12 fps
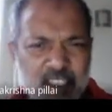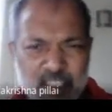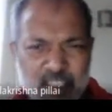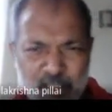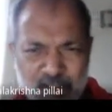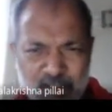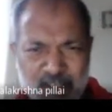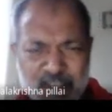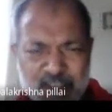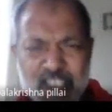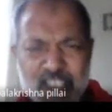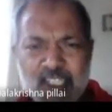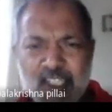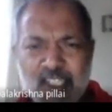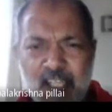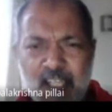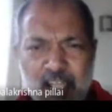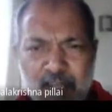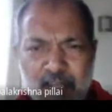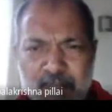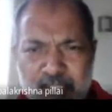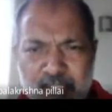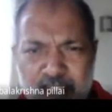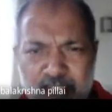So we have seen that
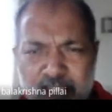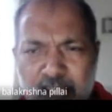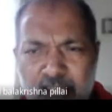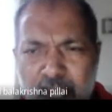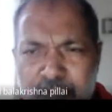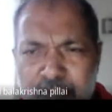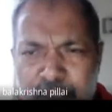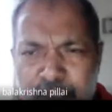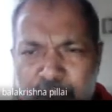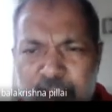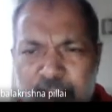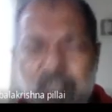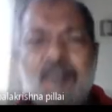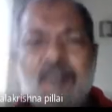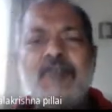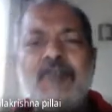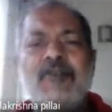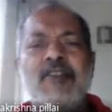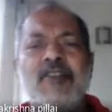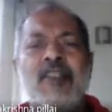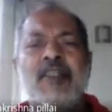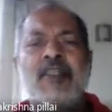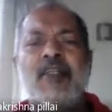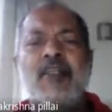at absolute zero,
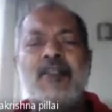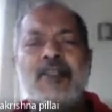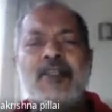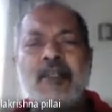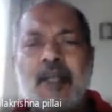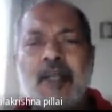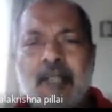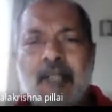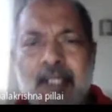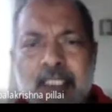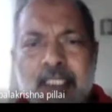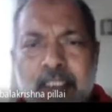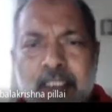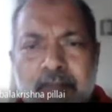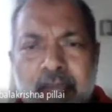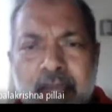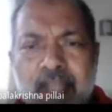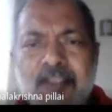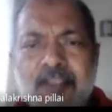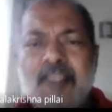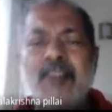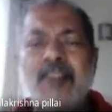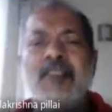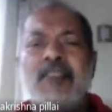or the conduction band
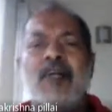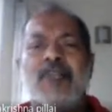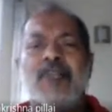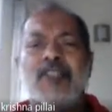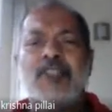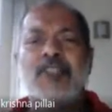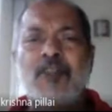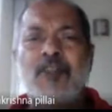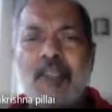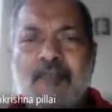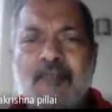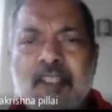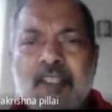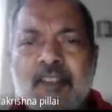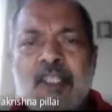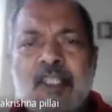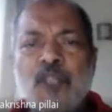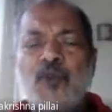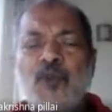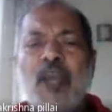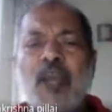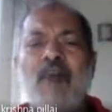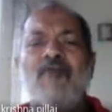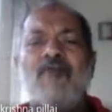that is 0 Kelvin, you
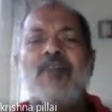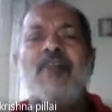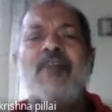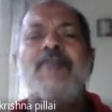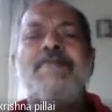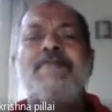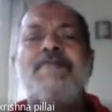have the